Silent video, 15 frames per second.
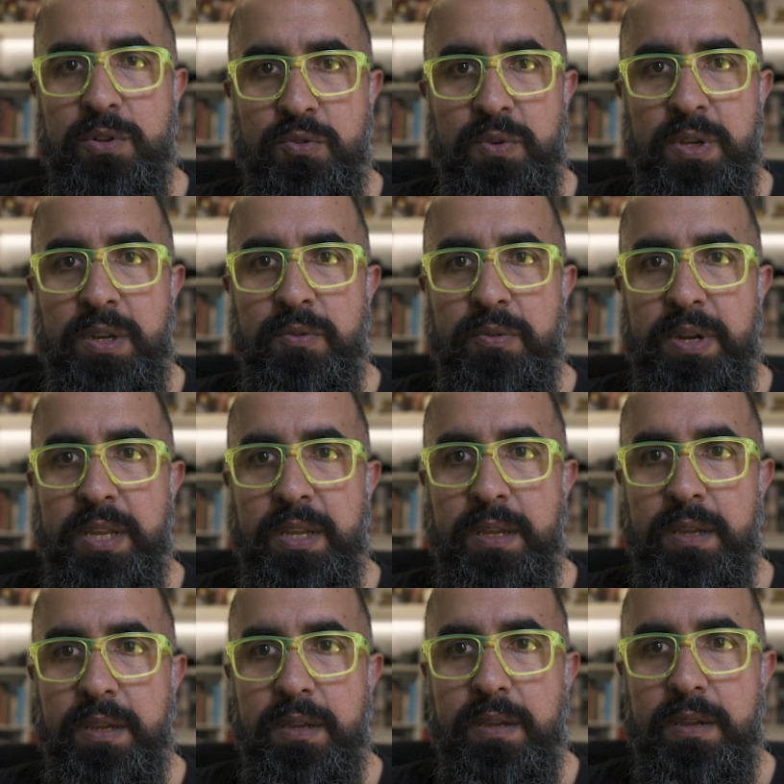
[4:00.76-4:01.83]

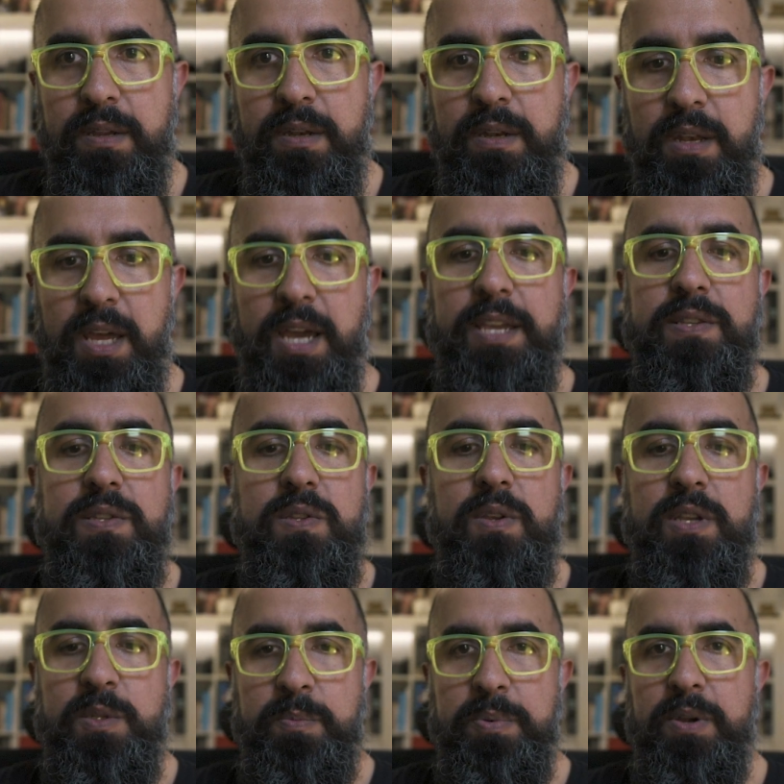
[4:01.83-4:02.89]
really nice to
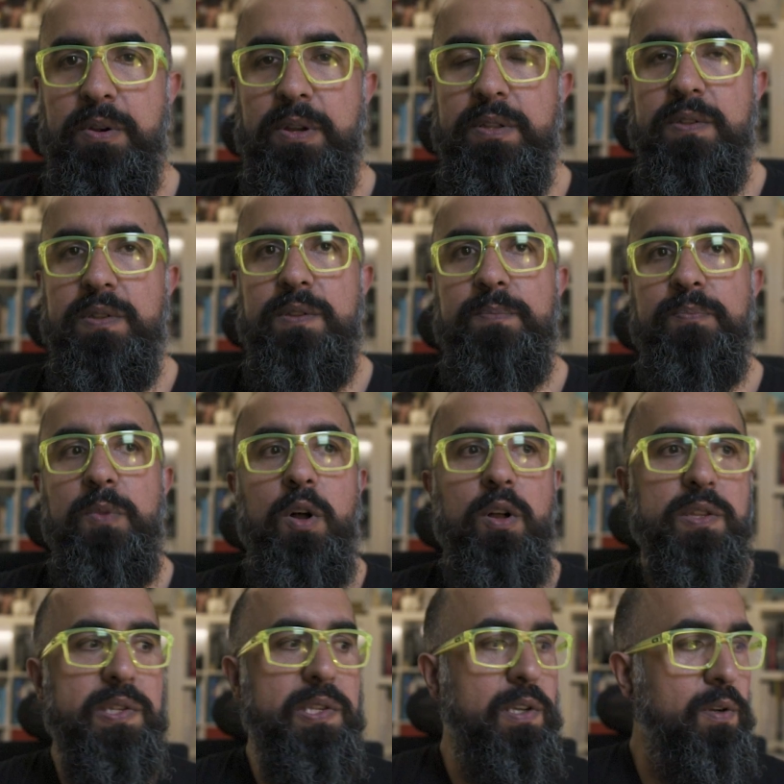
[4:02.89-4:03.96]
experience.
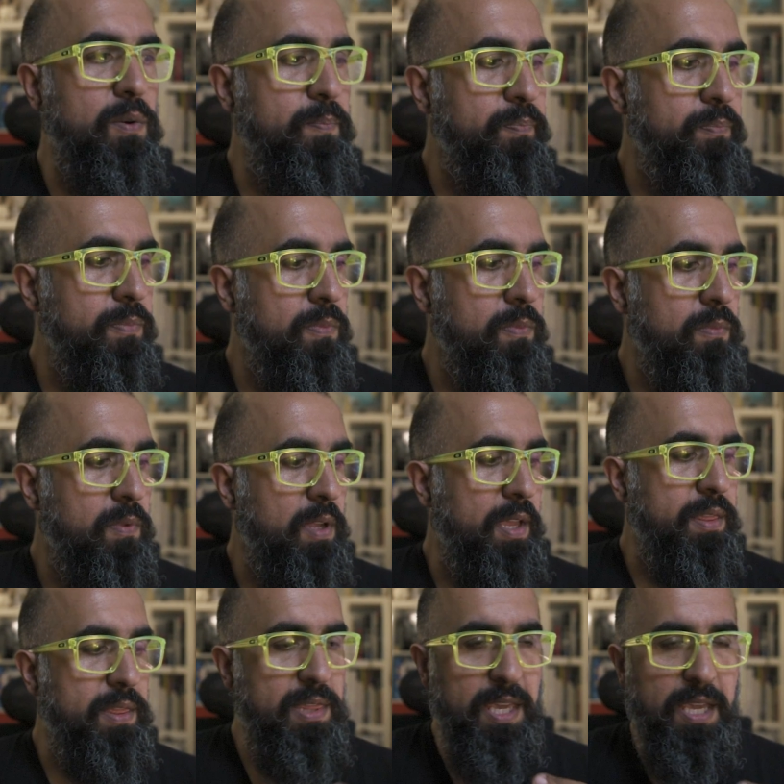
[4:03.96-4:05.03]
Also, I
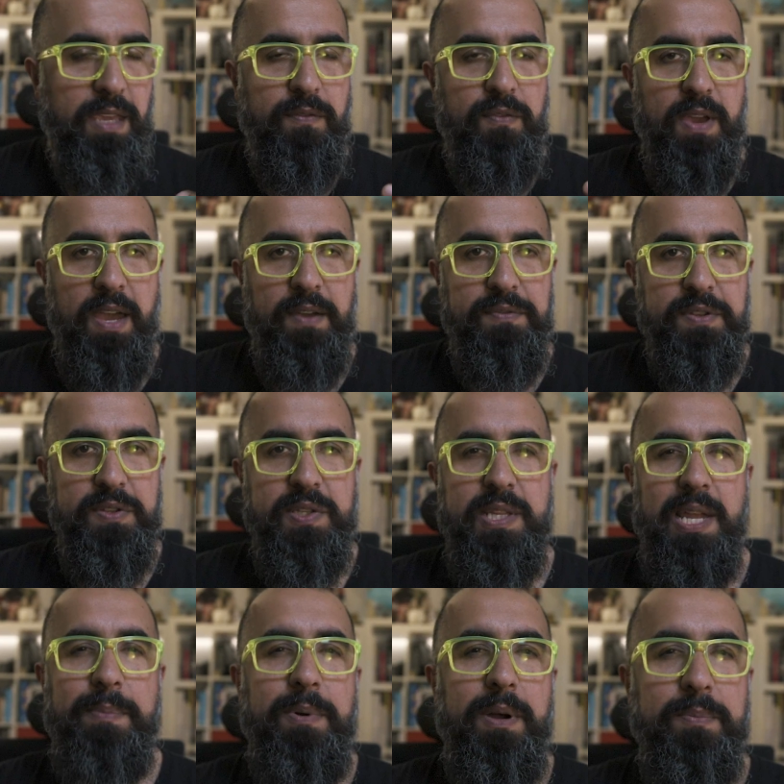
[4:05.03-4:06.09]
think if you have the
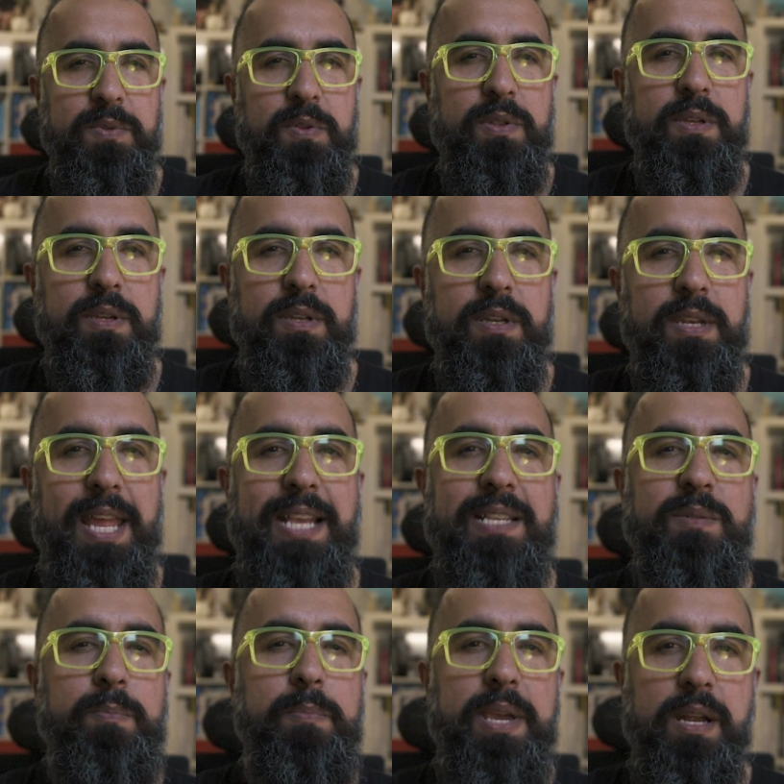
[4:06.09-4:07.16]
step up to the
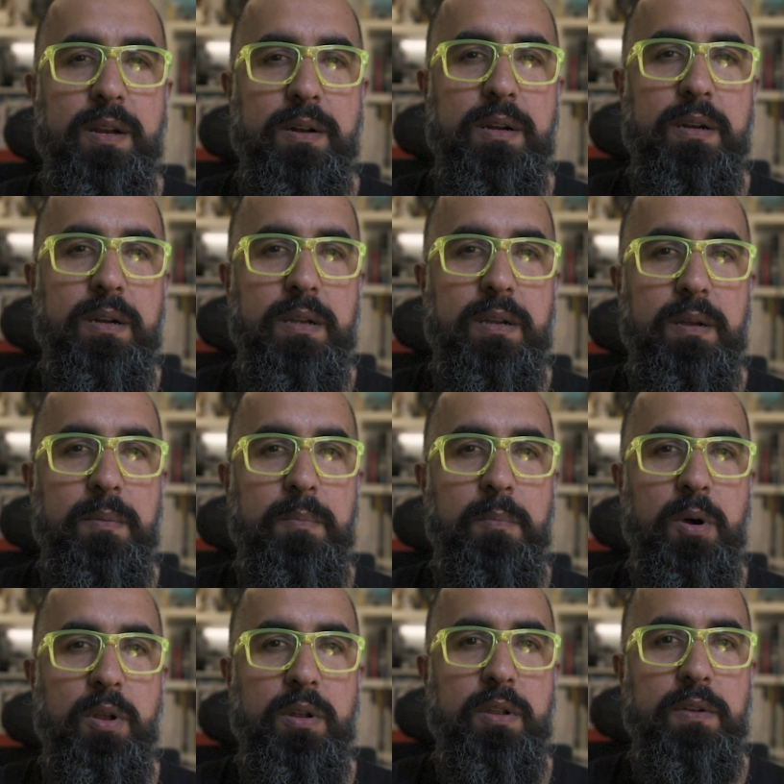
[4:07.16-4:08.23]
next bigger
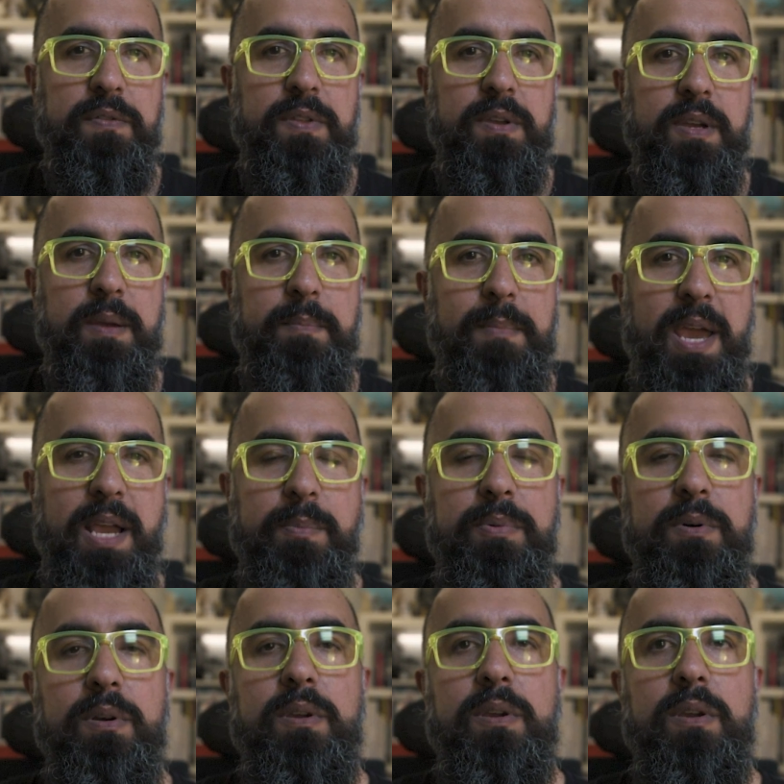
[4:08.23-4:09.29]
model of the
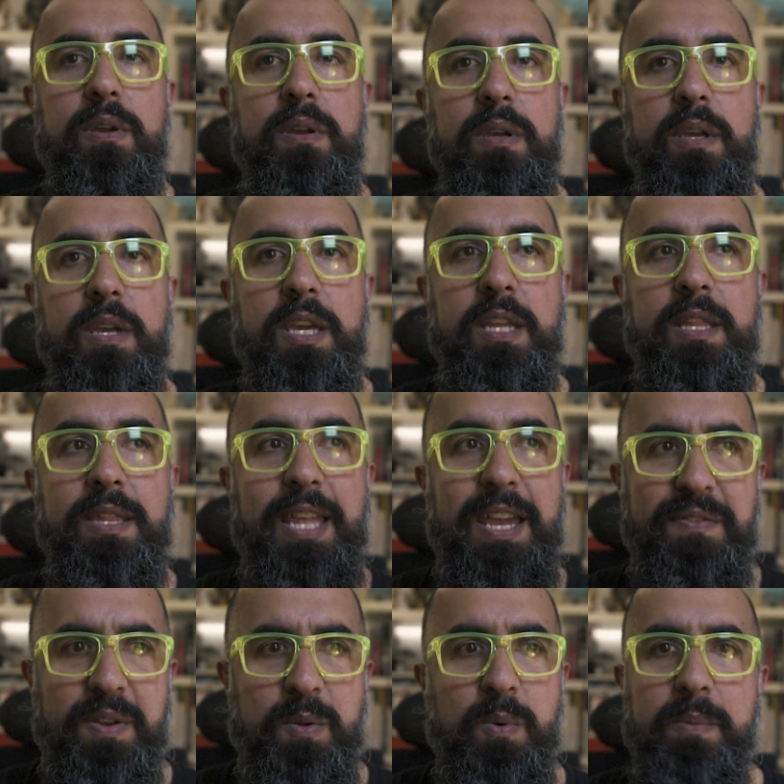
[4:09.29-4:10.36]
MacBook, it
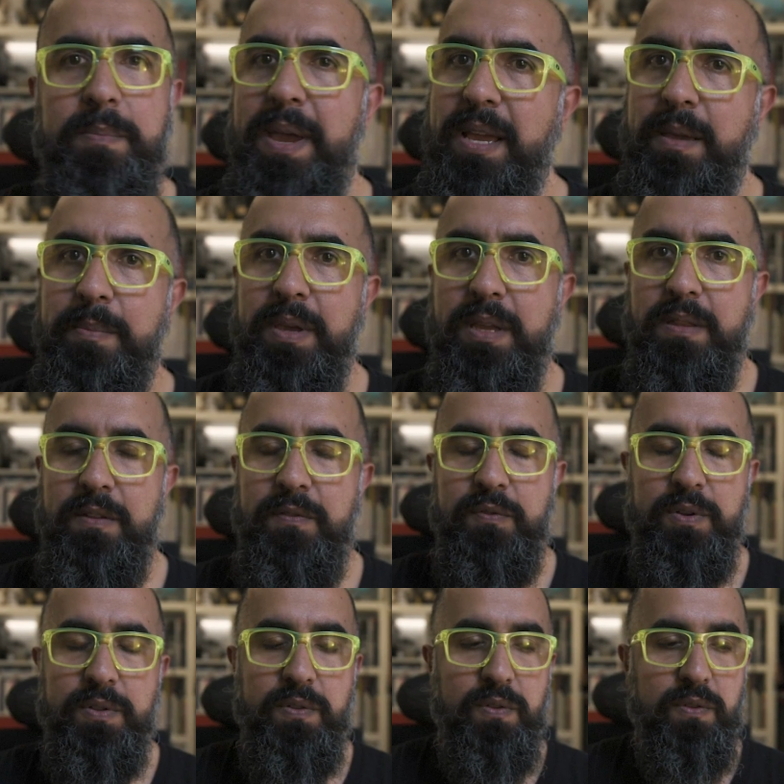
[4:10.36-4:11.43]
definitely will make a big
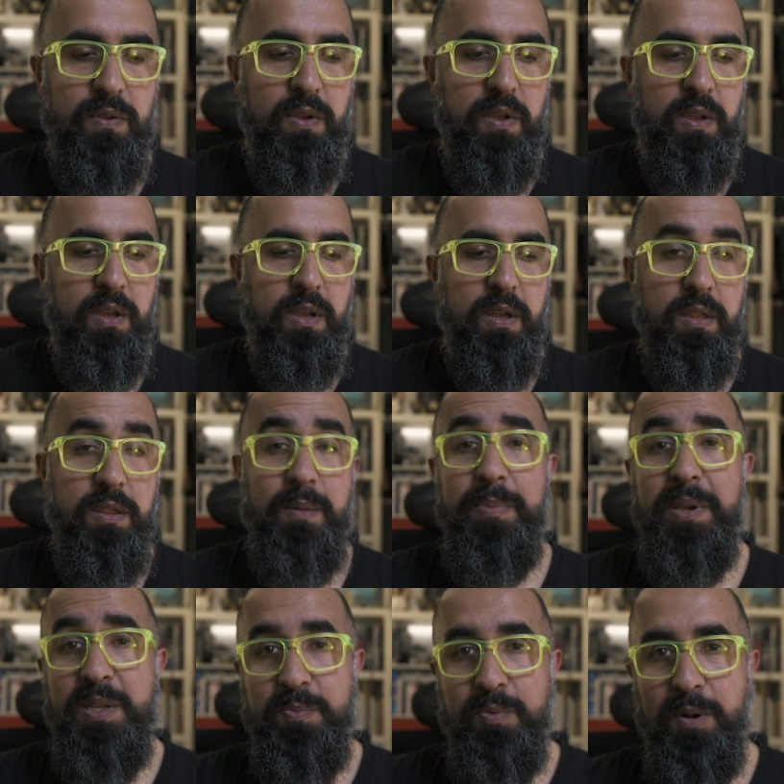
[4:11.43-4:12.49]
difference. The
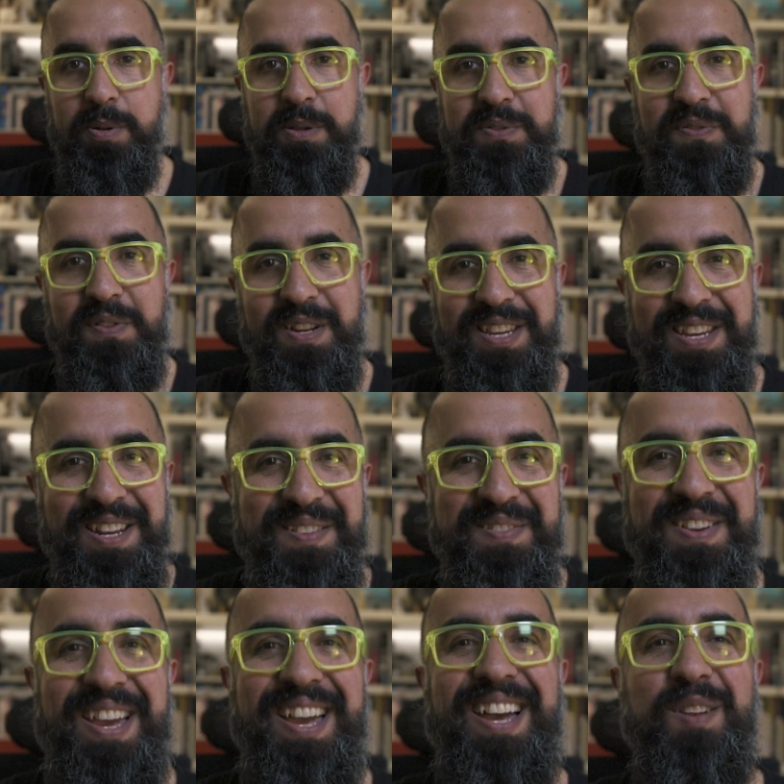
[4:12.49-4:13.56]
biggest problem, funny enough,
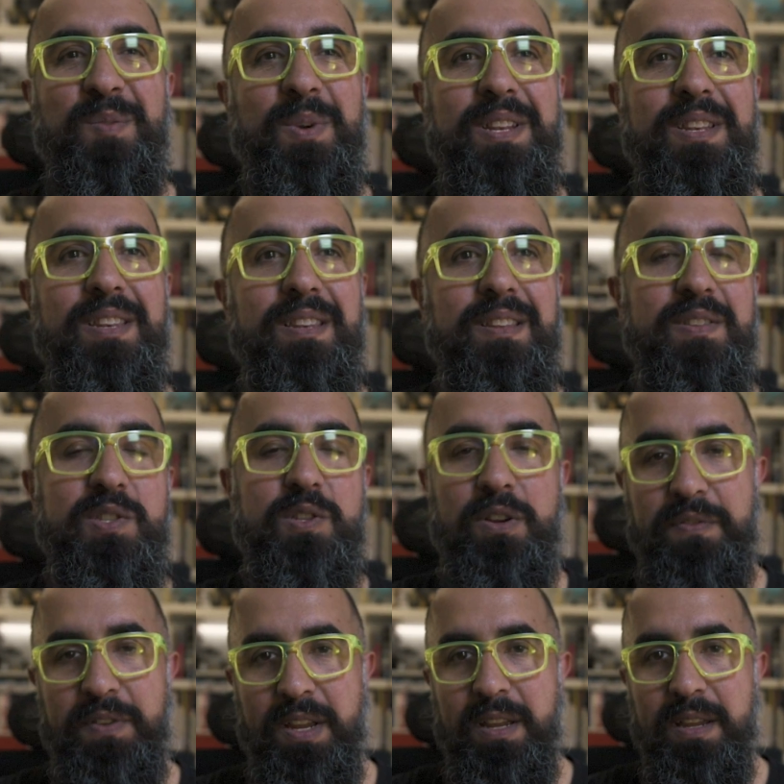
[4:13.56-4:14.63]
I had when
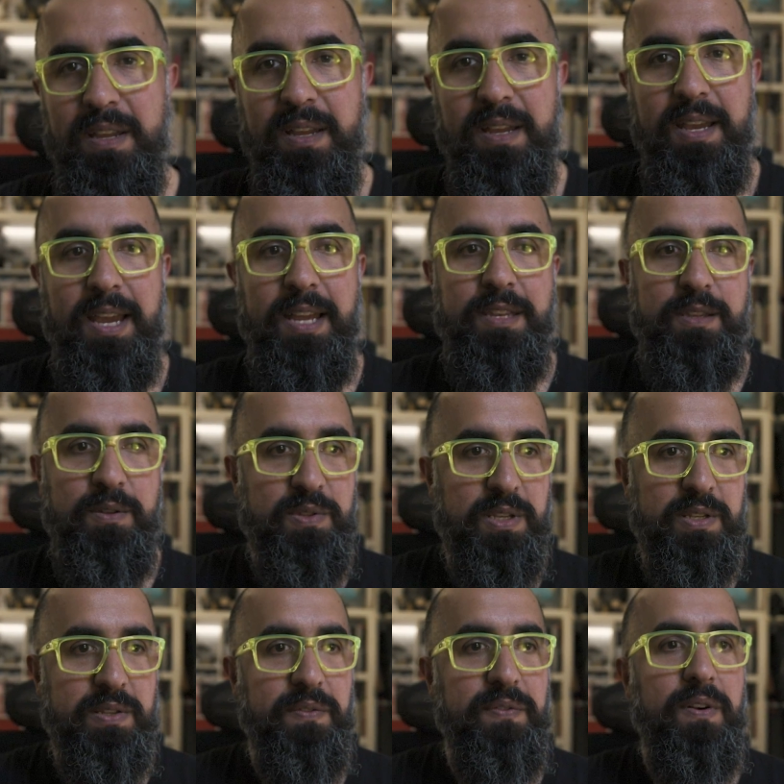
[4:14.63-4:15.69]
surfing and using
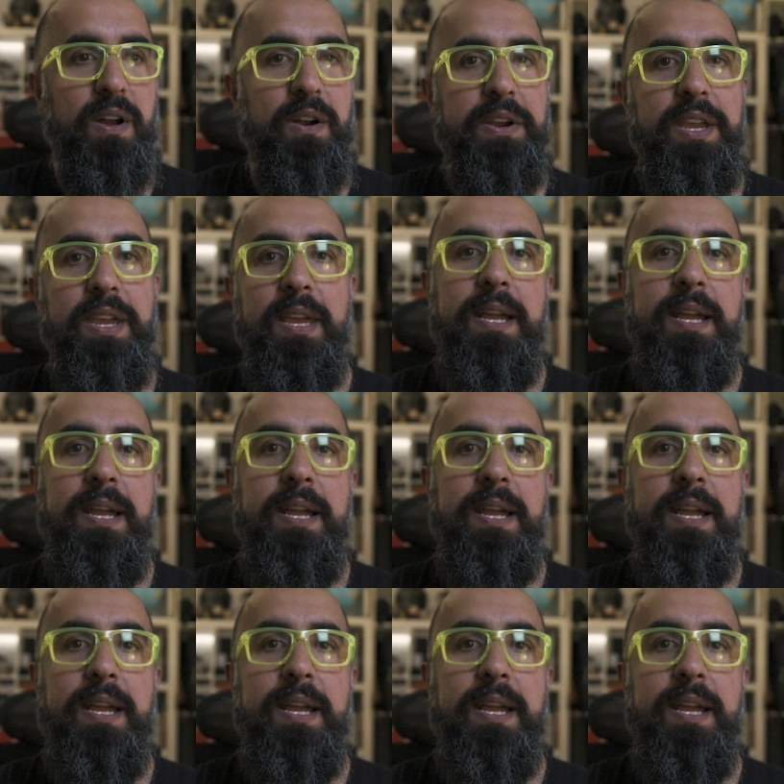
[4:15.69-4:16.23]
Safari,